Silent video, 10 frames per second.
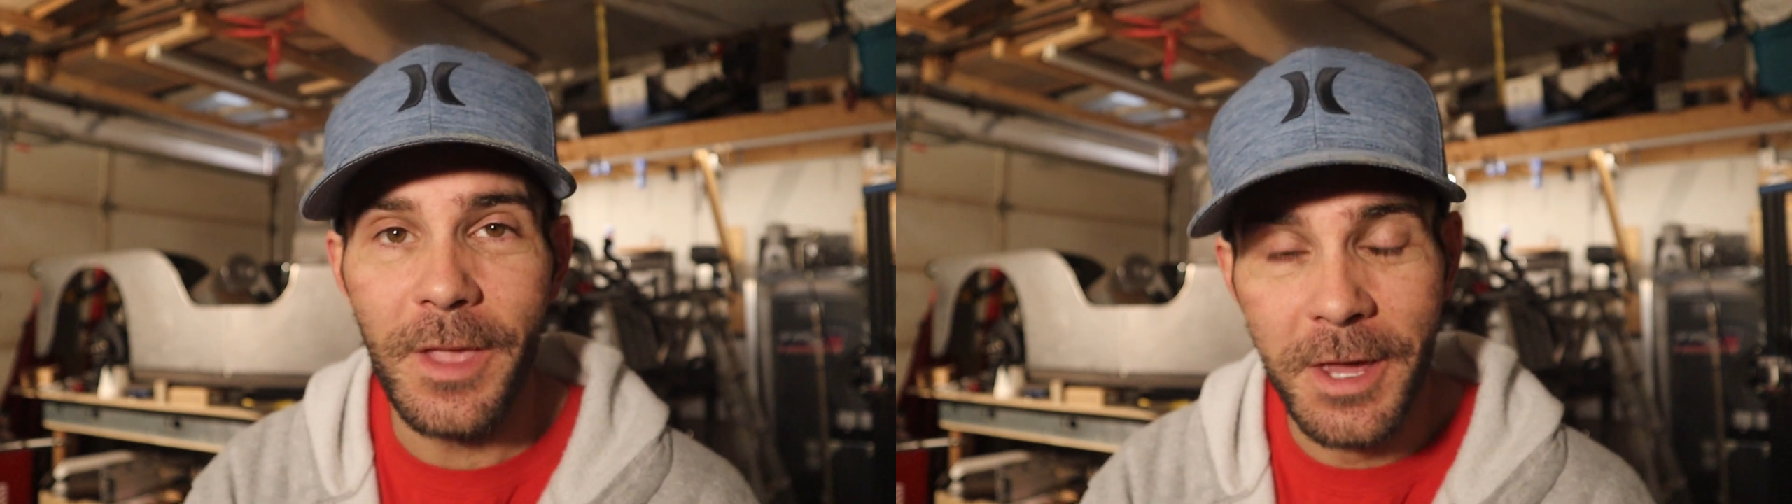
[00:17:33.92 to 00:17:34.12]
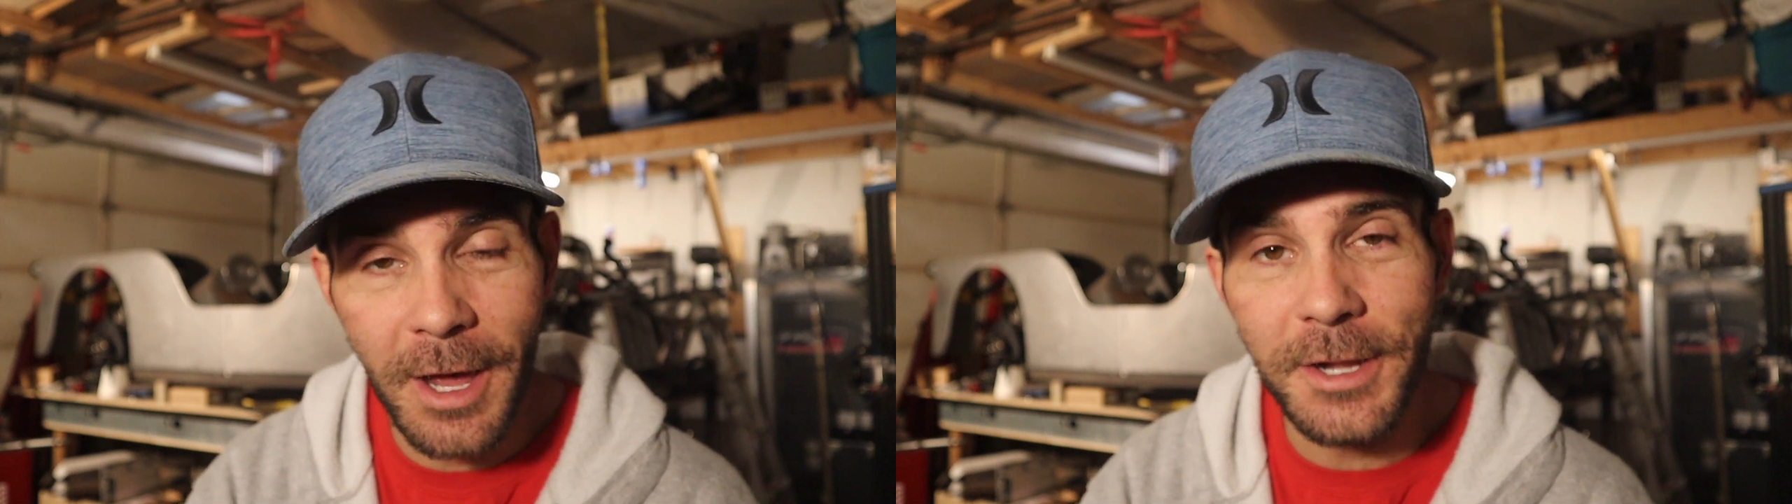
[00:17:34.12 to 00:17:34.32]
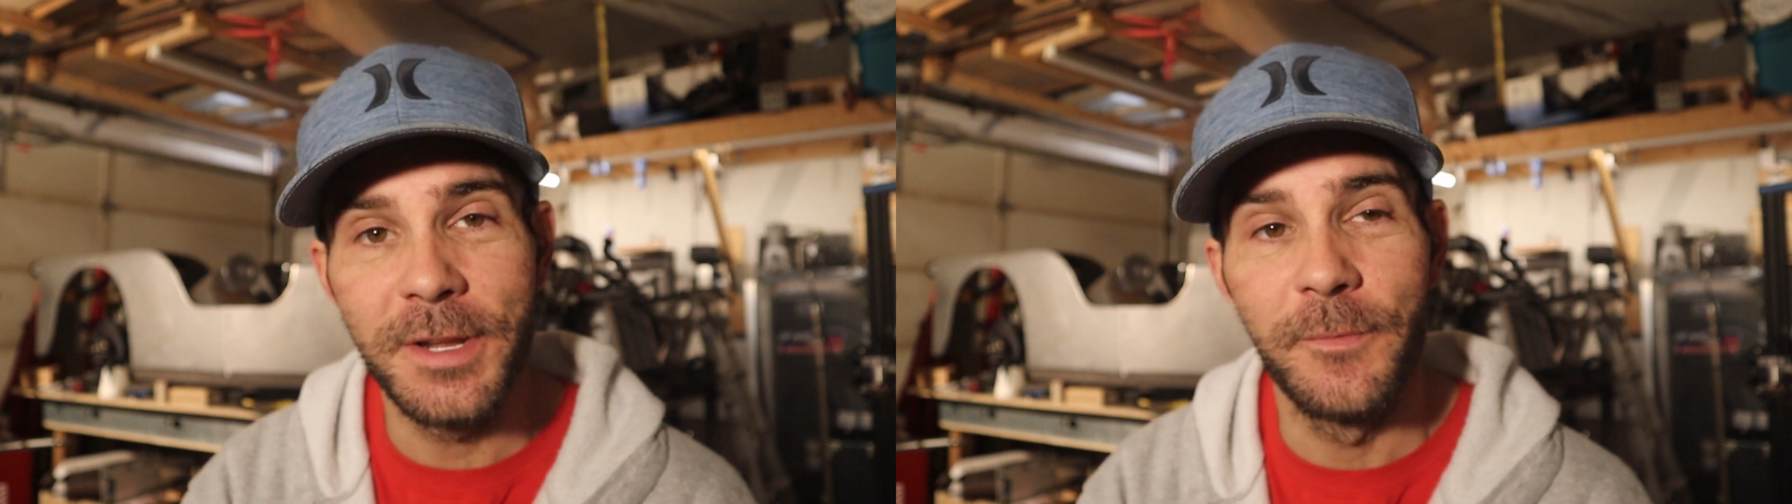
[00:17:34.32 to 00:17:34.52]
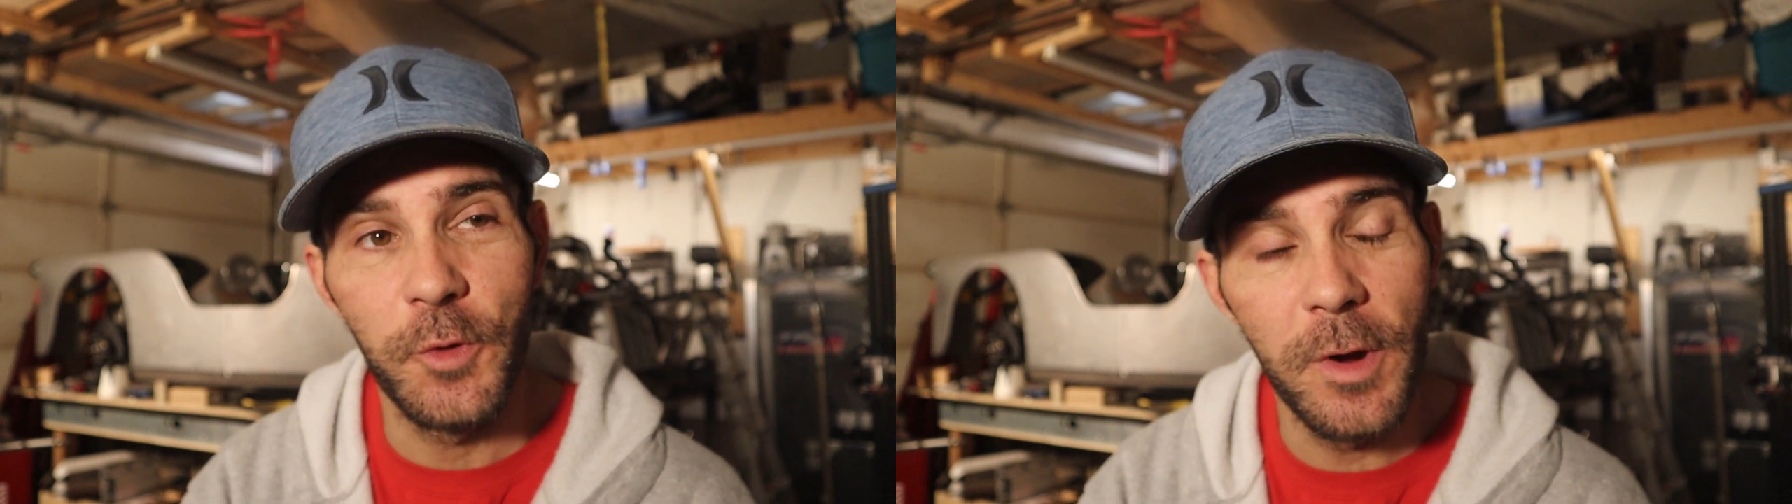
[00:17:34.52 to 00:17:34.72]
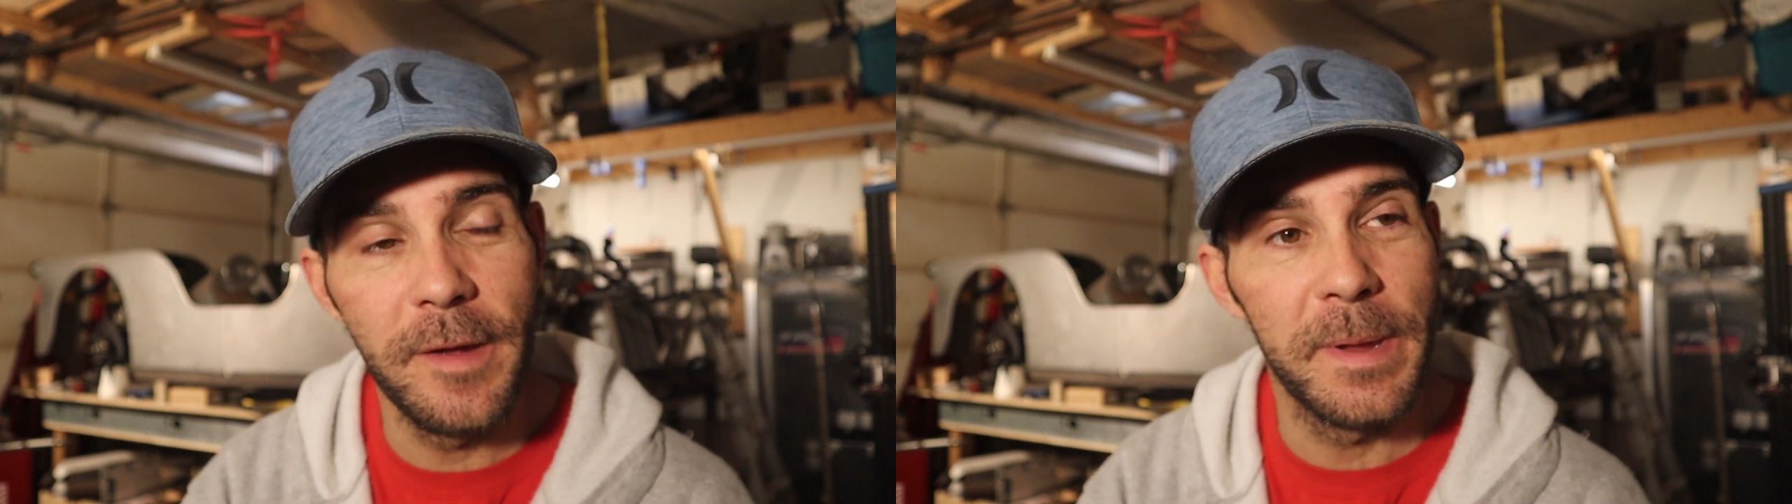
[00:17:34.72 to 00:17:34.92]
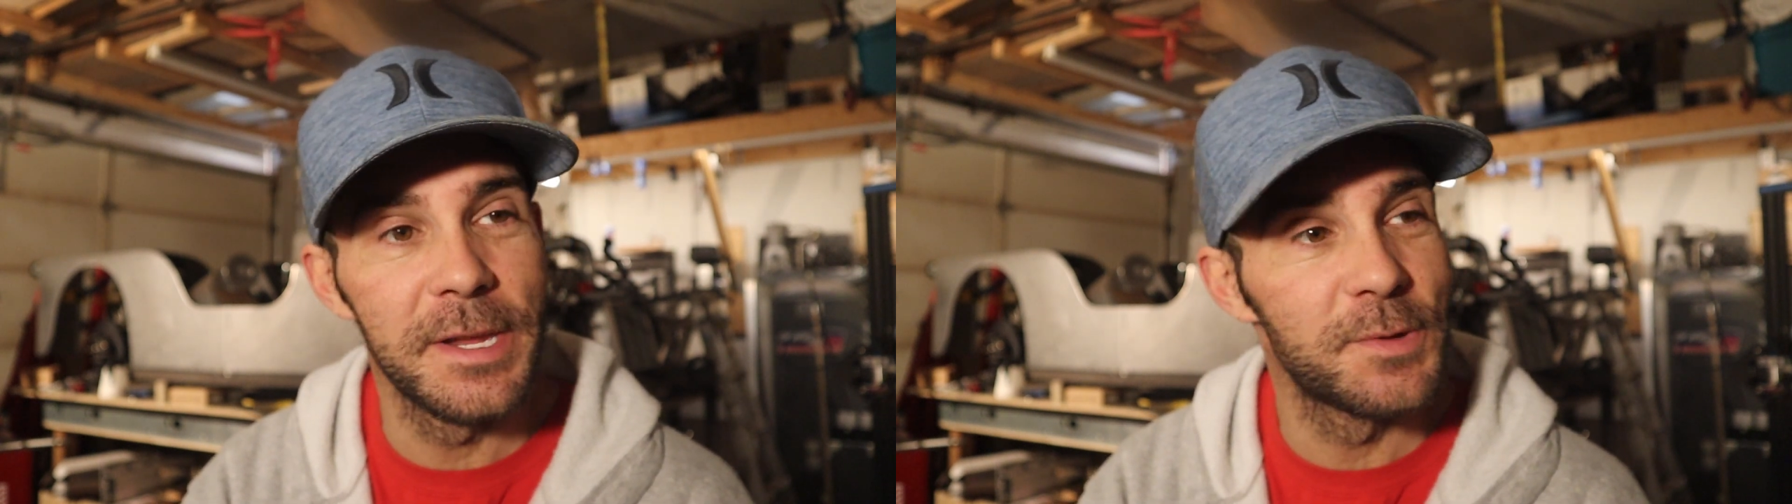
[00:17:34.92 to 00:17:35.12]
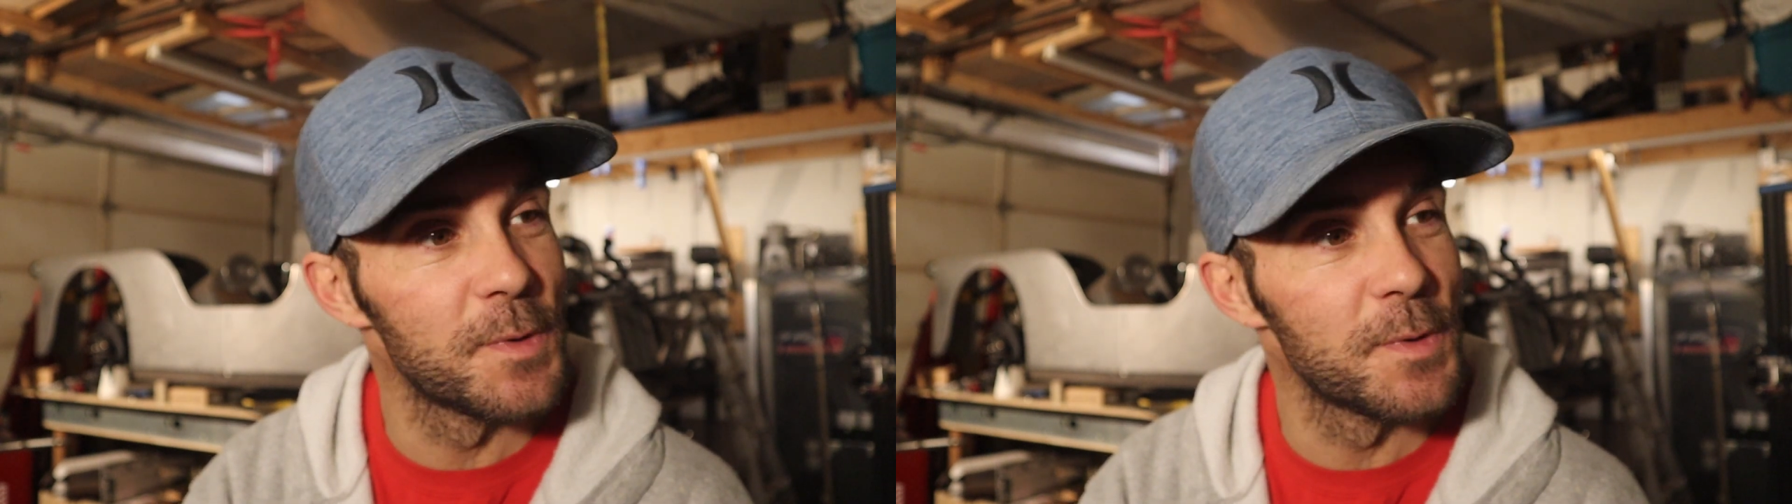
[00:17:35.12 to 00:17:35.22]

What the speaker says: custom 3-piece